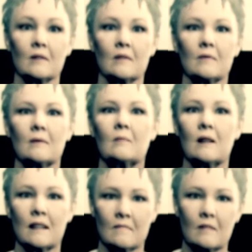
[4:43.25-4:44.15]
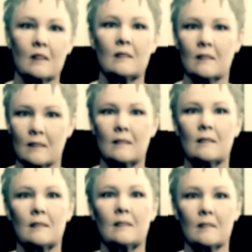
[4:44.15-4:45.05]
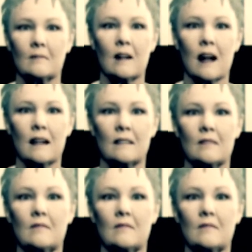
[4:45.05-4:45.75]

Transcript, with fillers: You need to hunt down Silva or he's going to kill me.